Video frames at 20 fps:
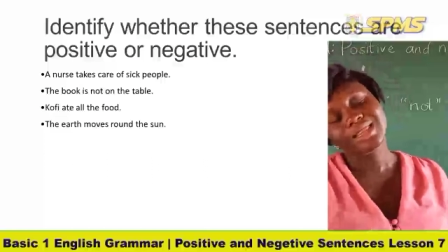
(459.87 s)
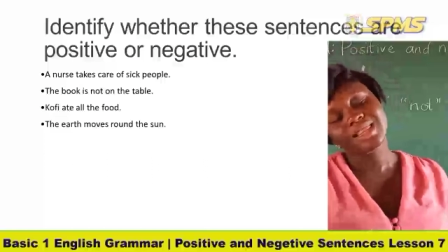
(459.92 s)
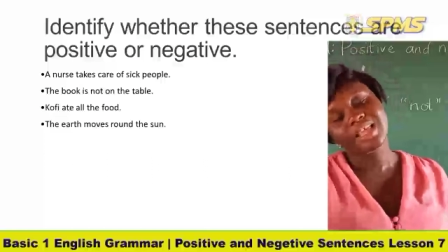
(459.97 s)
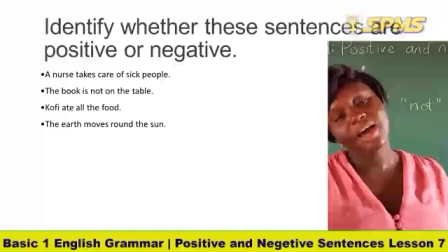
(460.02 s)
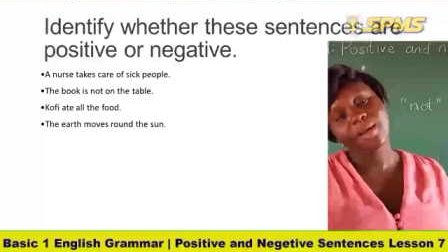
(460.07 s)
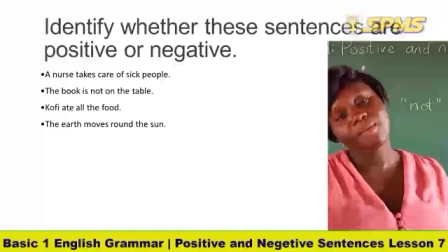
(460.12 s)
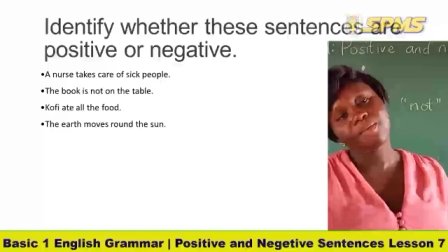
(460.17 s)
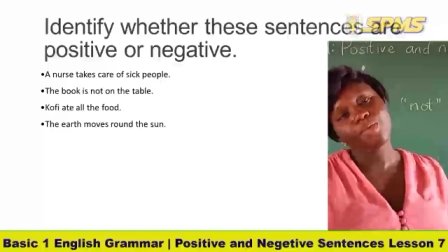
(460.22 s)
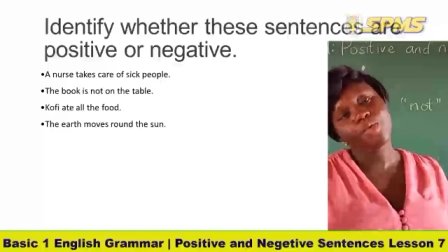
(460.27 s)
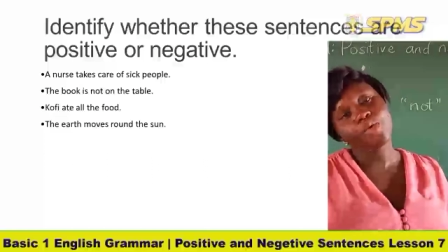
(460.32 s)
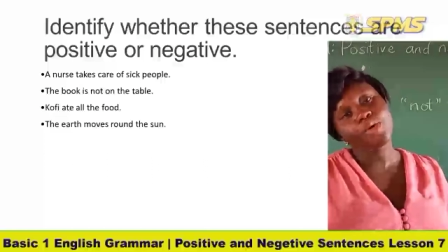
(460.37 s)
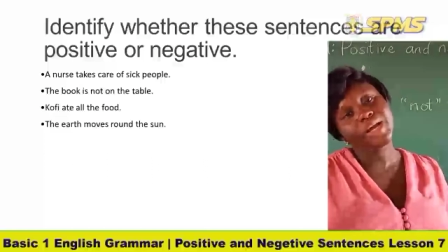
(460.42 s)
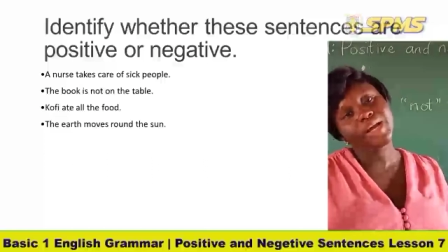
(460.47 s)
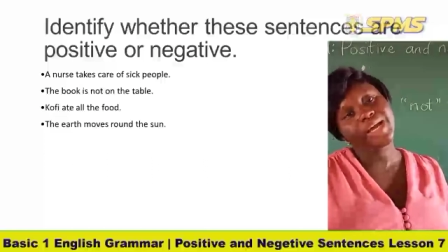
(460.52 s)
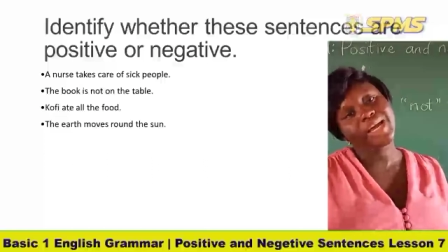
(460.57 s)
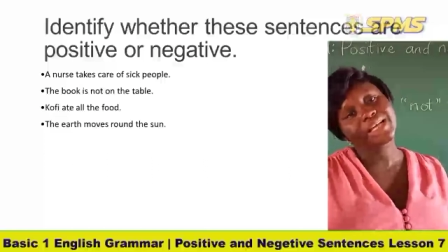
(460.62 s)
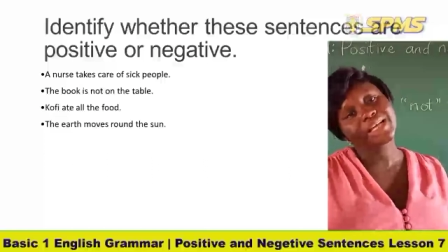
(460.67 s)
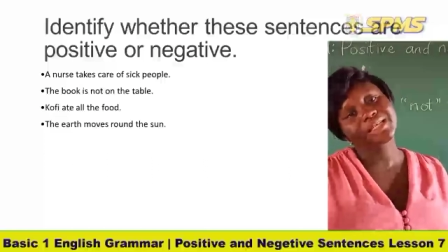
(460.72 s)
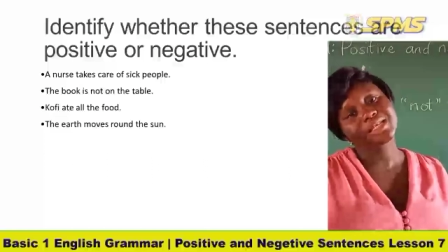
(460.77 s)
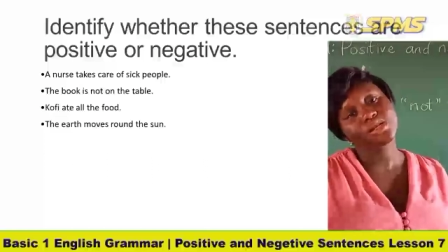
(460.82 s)
The
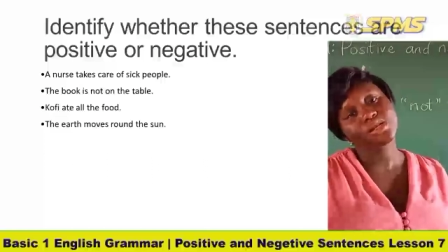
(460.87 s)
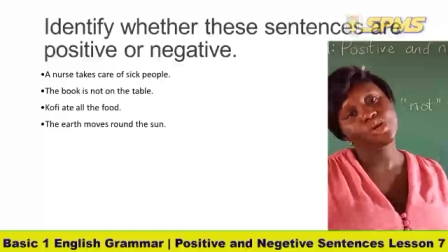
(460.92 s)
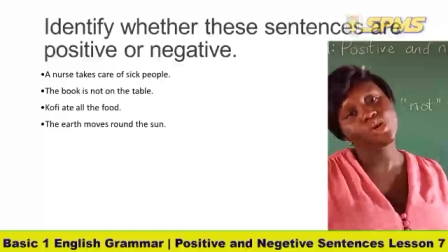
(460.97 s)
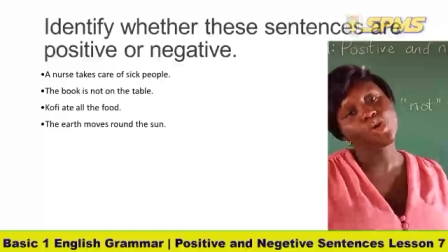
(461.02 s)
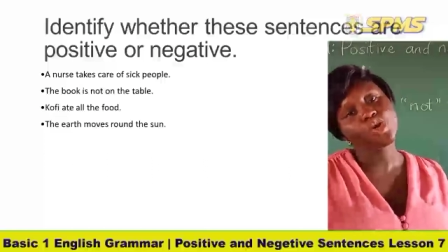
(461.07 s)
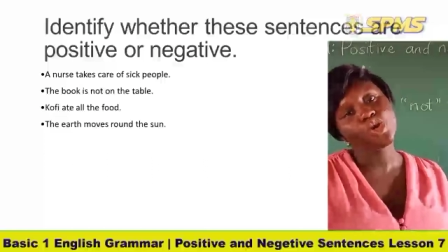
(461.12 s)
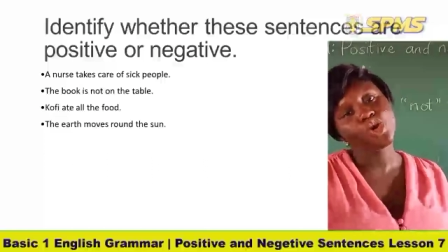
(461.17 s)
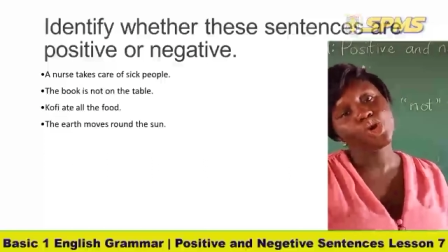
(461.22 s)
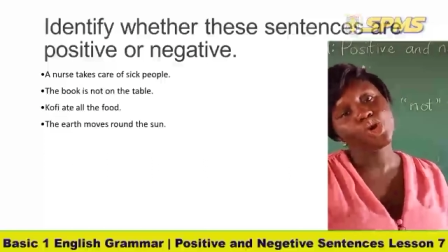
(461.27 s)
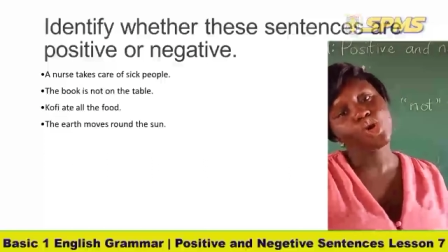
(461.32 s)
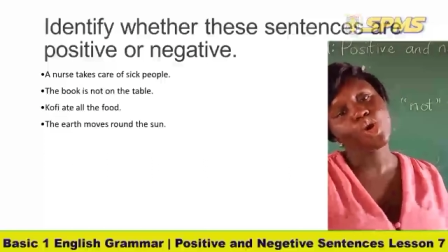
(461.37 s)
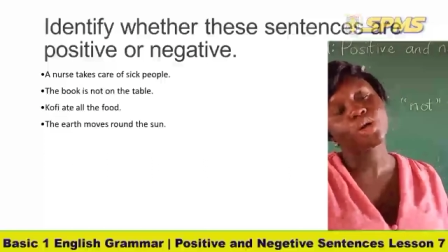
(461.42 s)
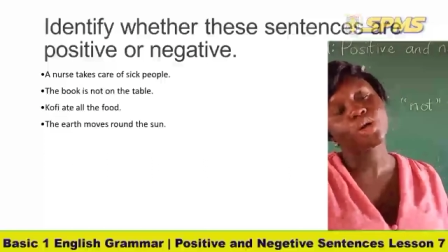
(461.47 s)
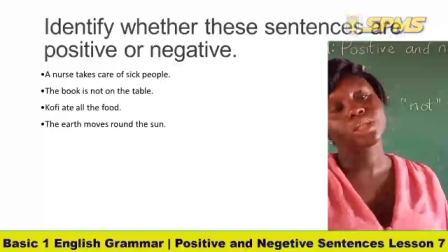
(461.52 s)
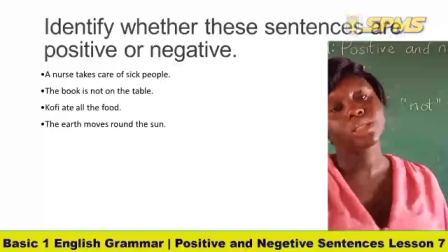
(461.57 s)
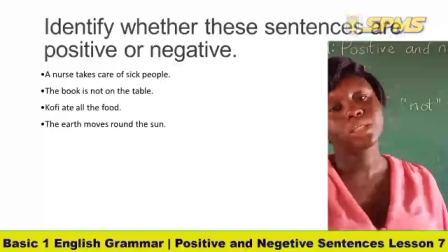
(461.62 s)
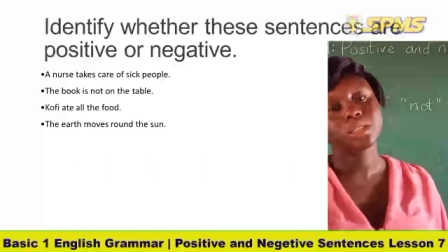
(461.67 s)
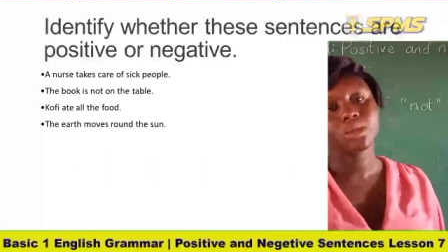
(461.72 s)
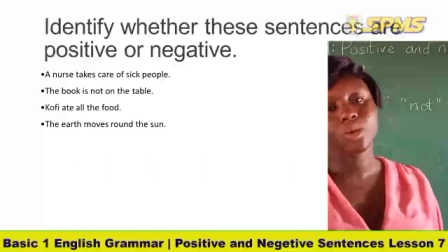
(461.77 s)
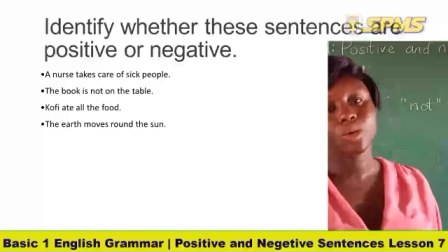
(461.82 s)
book is
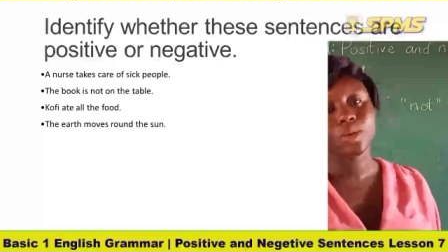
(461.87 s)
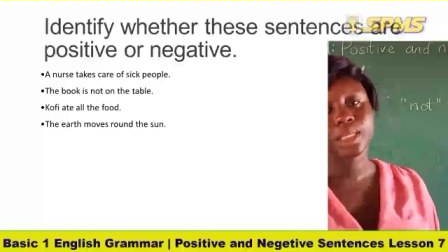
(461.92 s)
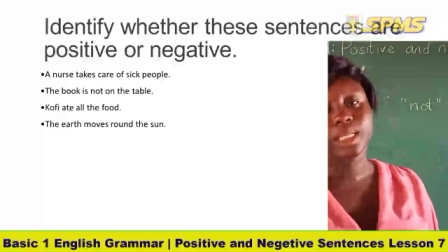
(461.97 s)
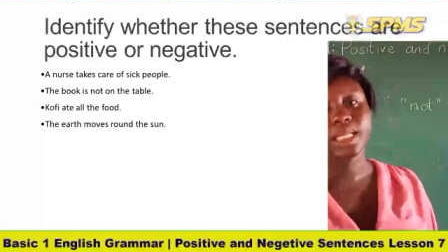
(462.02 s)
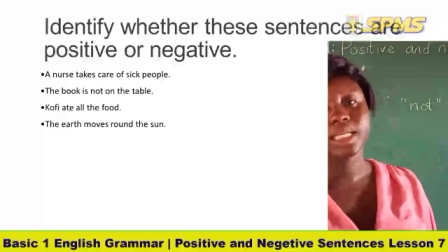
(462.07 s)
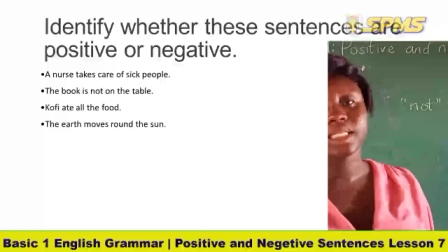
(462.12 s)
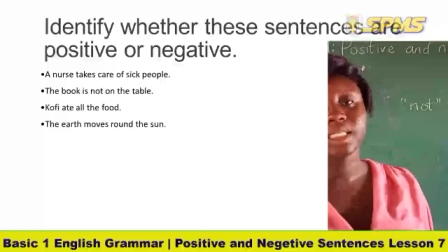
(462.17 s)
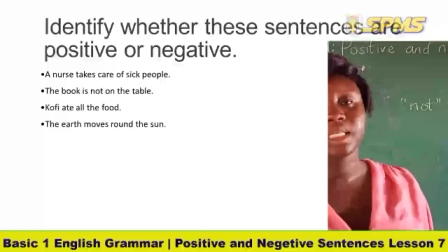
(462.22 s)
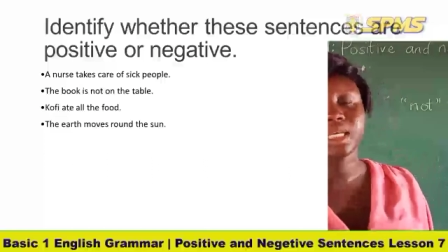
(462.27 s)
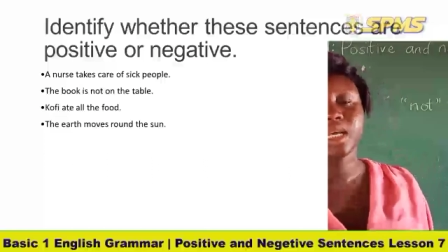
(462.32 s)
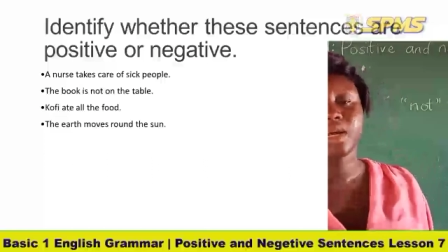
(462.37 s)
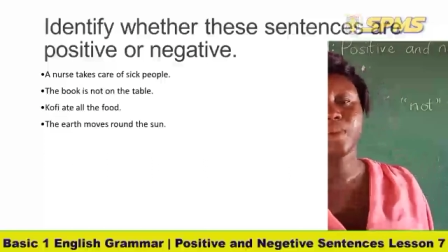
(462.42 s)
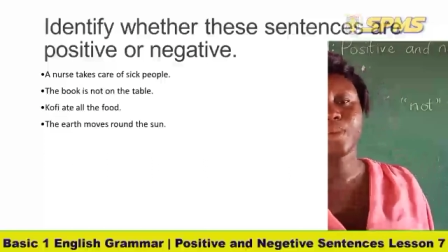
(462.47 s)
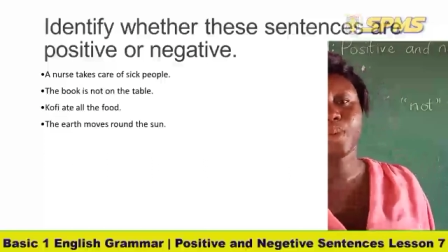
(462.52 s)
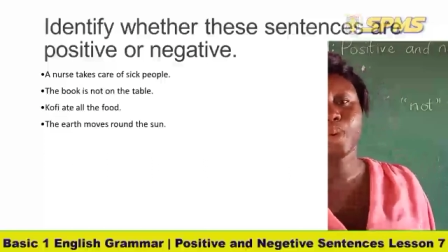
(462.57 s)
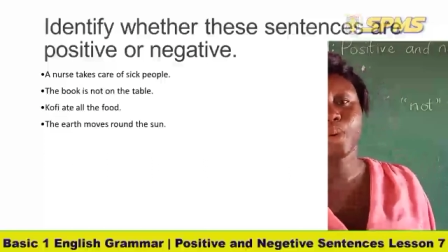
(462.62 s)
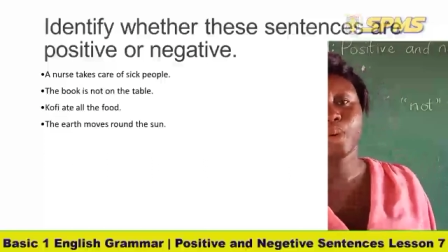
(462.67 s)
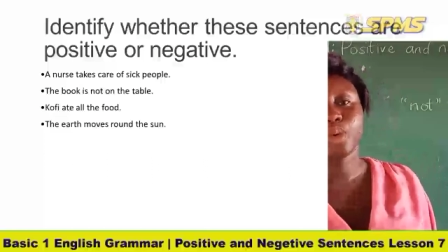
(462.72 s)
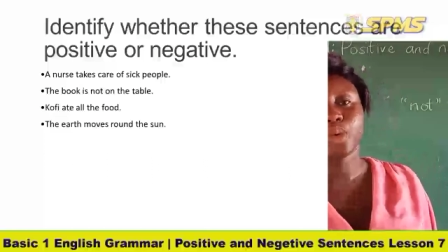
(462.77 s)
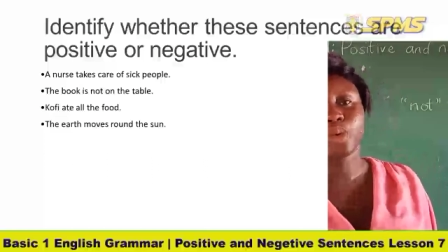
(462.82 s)
not on the
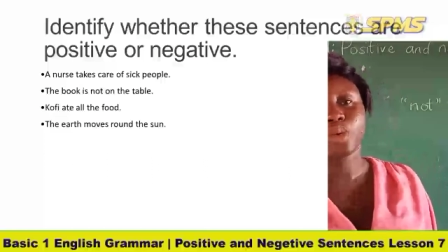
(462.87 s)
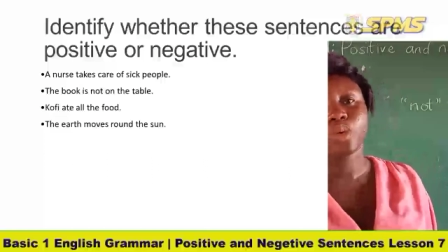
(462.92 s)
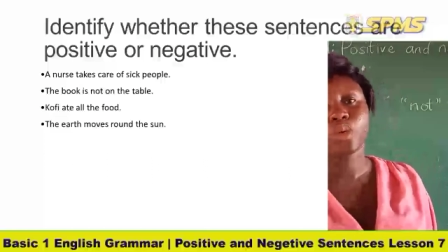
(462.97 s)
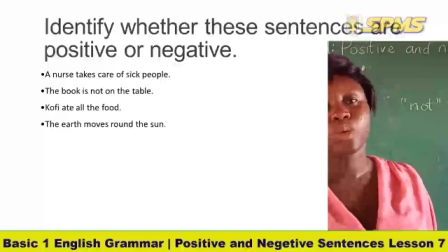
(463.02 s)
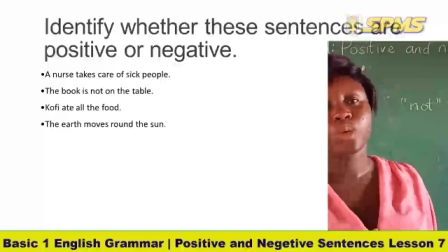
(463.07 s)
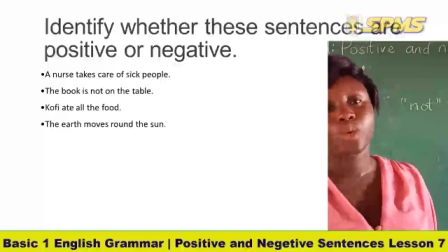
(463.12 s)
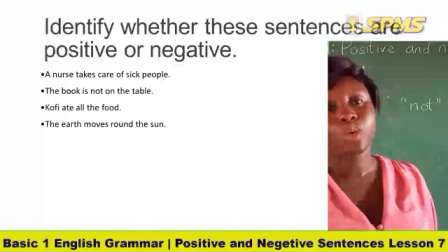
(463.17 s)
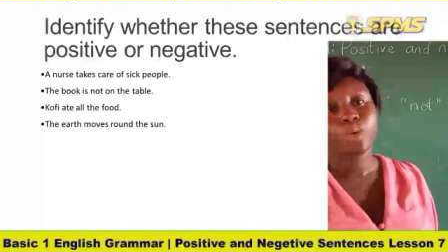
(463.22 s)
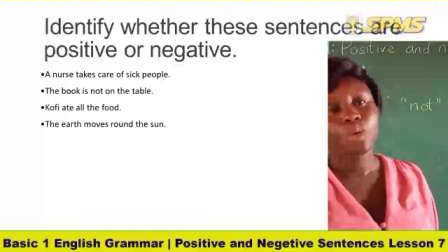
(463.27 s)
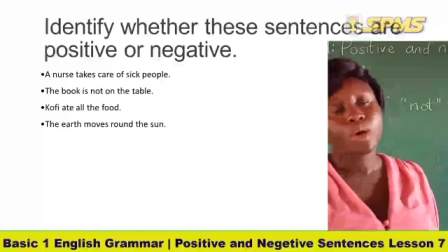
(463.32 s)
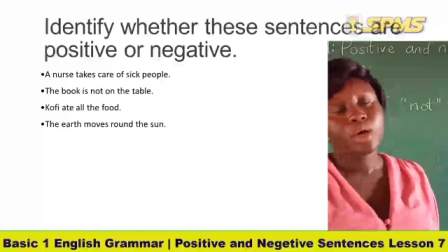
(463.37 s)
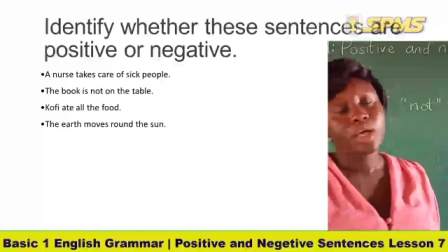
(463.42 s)
table.